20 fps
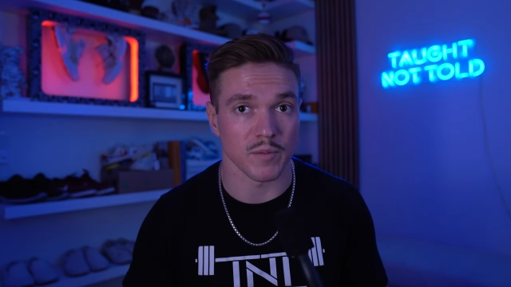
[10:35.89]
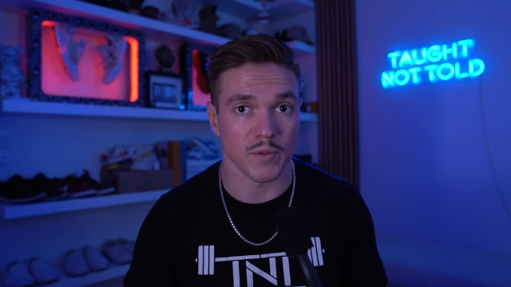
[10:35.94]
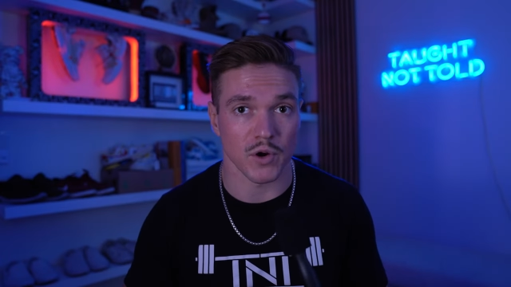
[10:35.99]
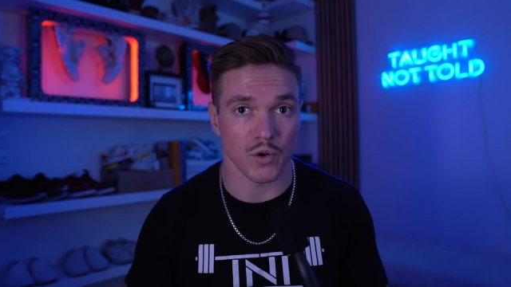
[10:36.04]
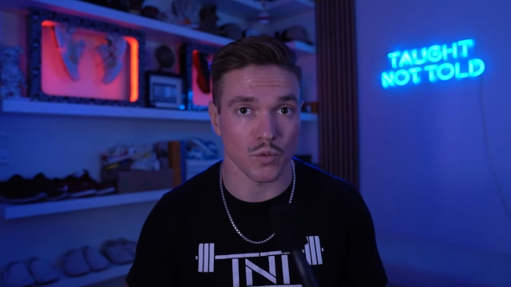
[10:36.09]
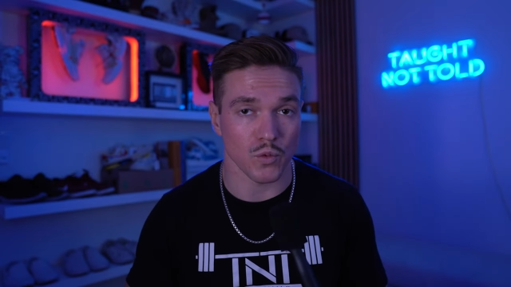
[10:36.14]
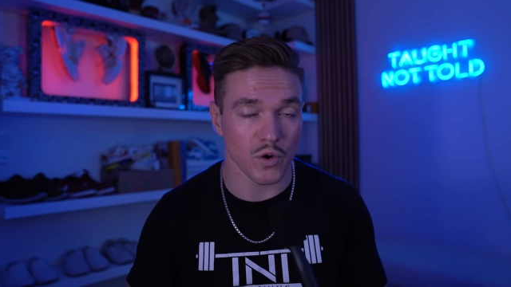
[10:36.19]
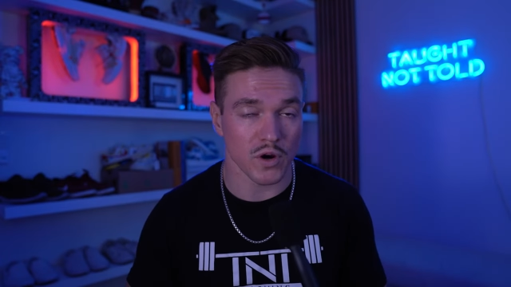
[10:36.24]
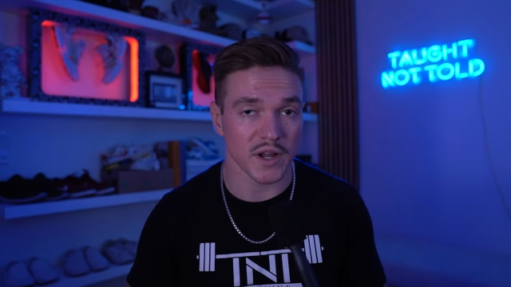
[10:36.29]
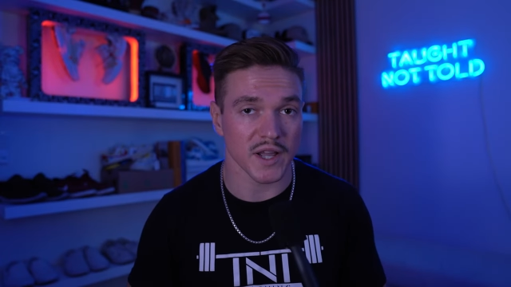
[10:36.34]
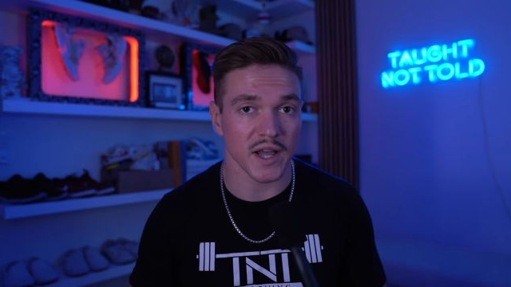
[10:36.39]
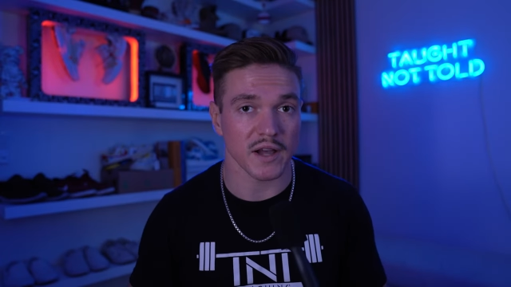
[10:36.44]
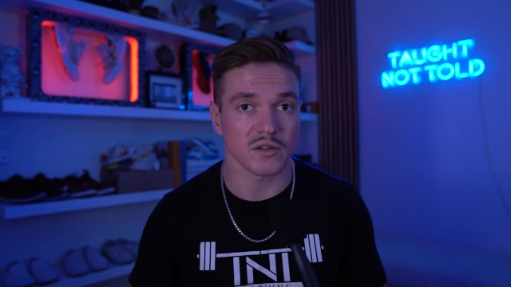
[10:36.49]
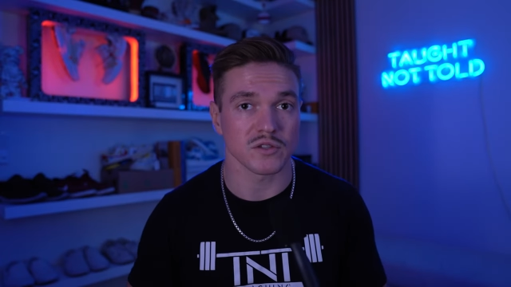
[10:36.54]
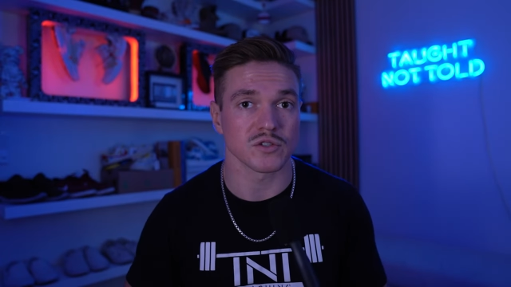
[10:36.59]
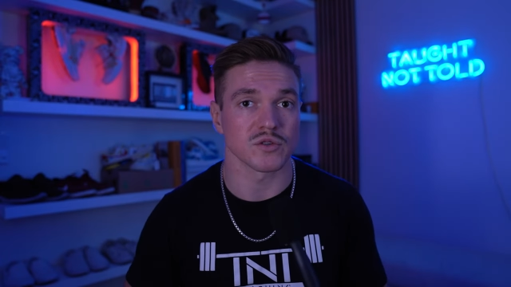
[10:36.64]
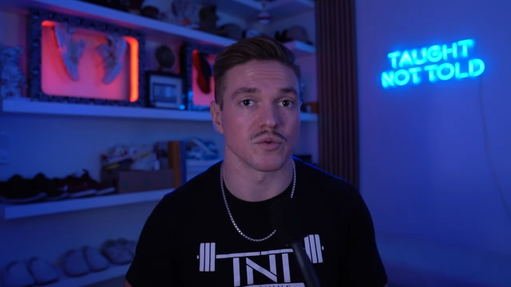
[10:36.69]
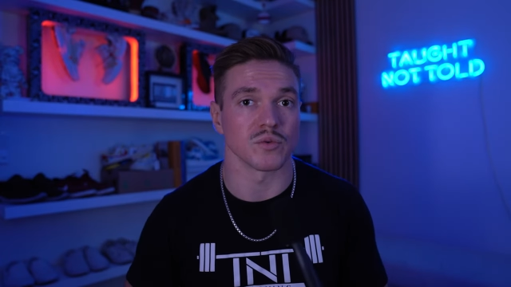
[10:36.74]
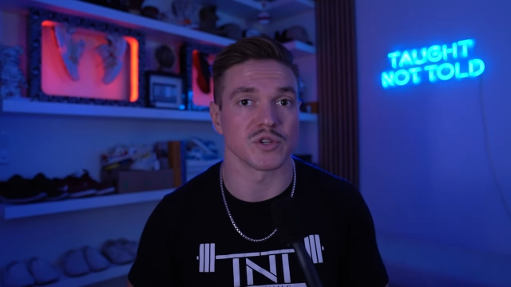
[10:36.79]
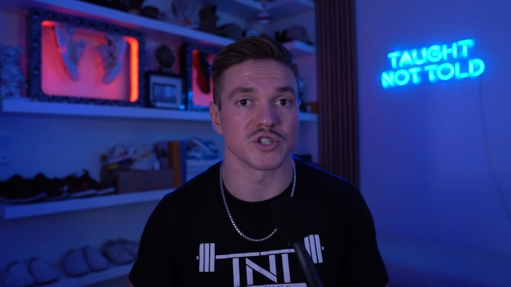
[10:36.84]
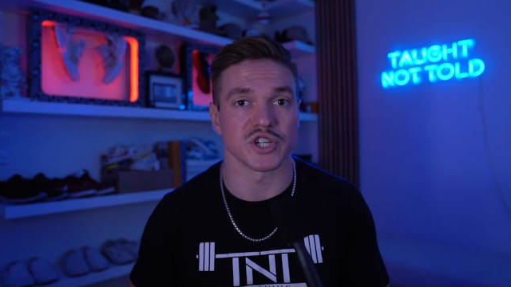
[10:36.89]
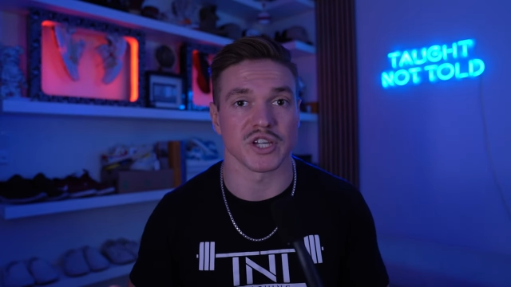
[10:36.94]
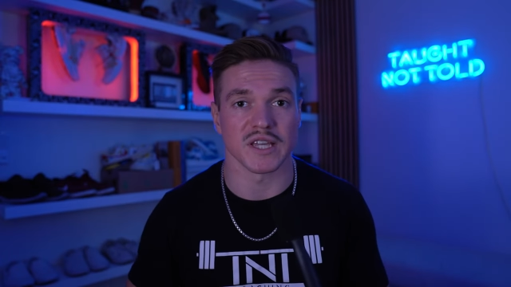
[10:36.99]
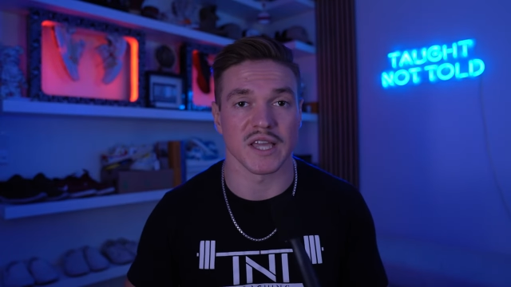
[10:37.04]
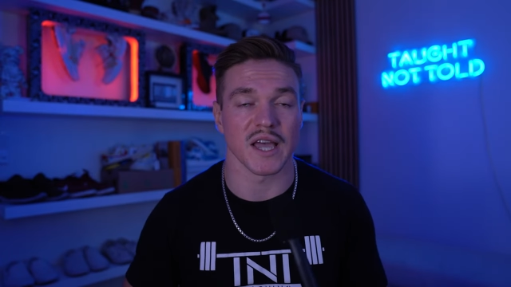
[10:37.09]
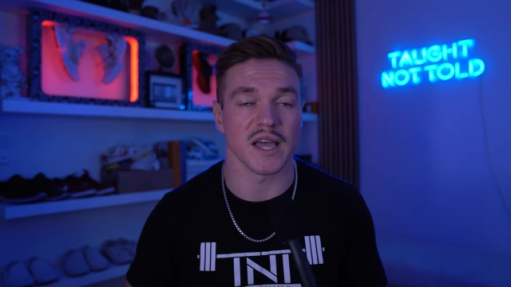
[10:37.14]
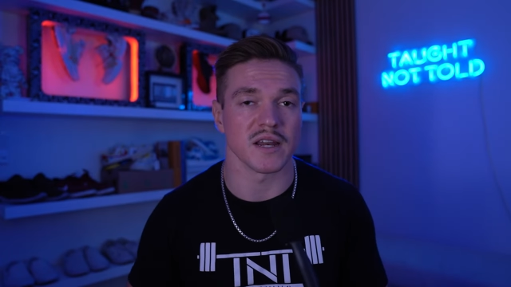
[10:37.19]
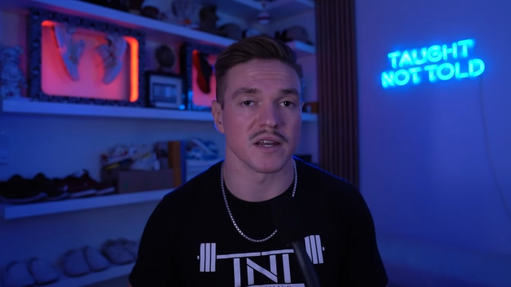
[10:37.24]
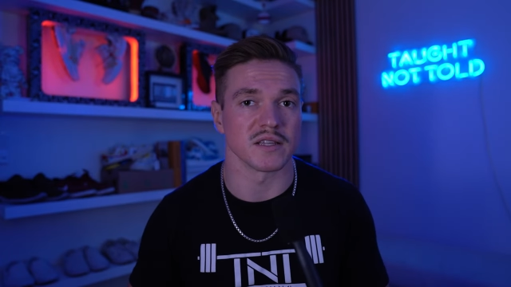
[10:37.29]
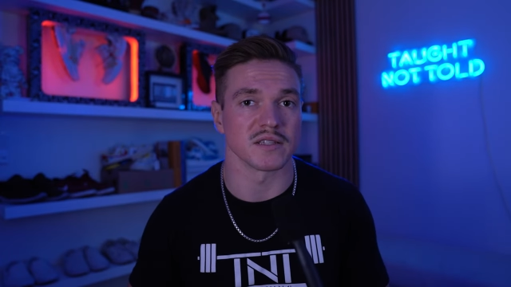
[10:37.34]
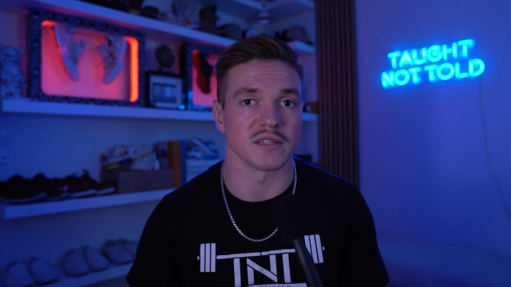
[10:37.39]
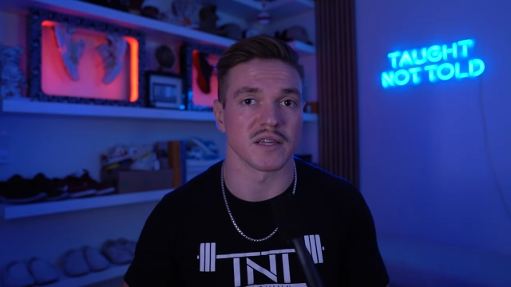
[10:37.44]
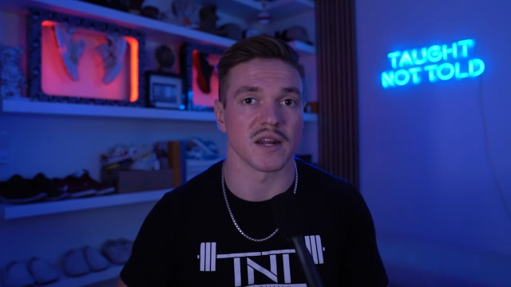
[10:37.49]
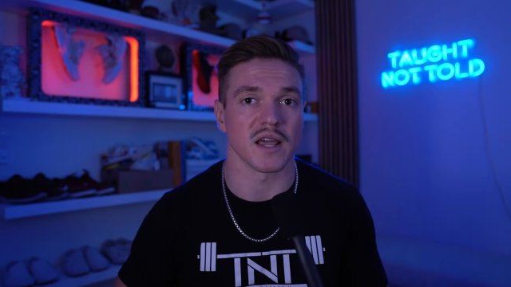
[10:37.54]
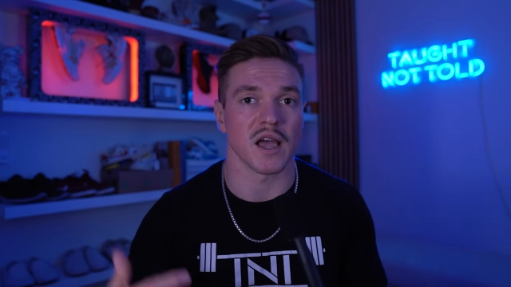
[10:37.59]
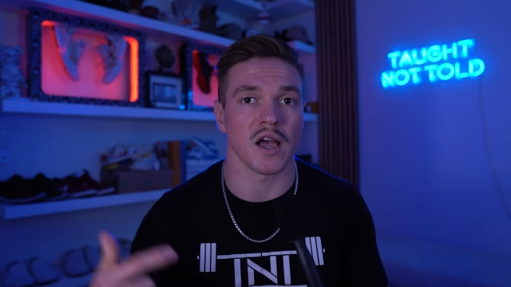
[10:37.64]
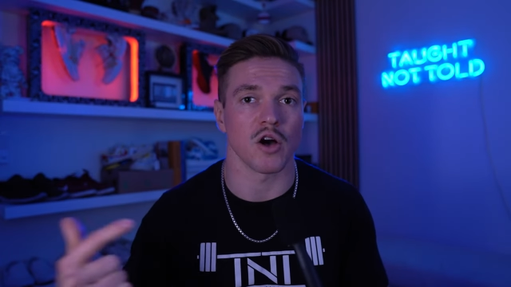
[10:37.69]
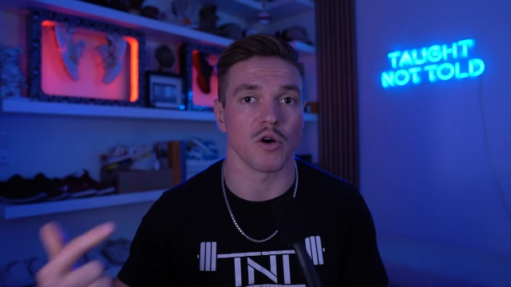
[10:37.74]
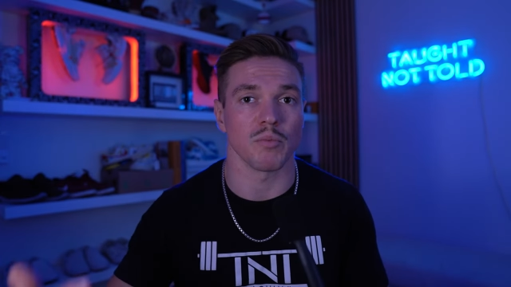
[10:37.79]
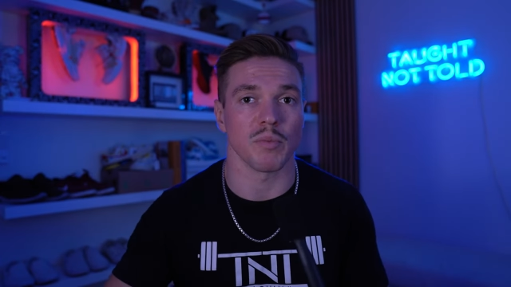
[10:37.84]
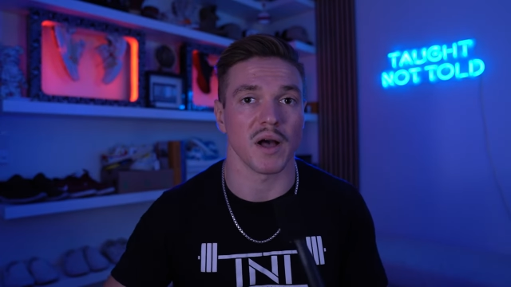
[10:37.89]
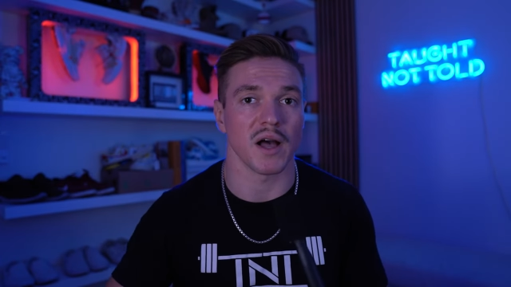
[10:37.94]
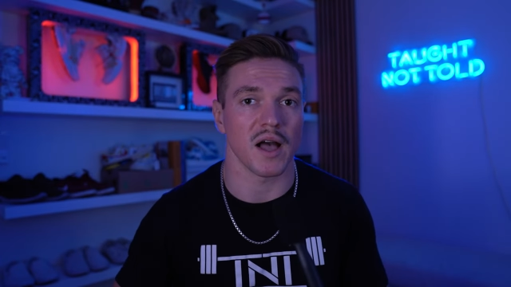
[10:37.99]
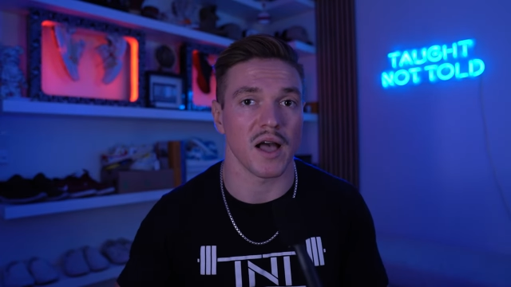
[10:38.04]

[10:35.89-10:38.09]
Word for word: our workouts, which again is going to help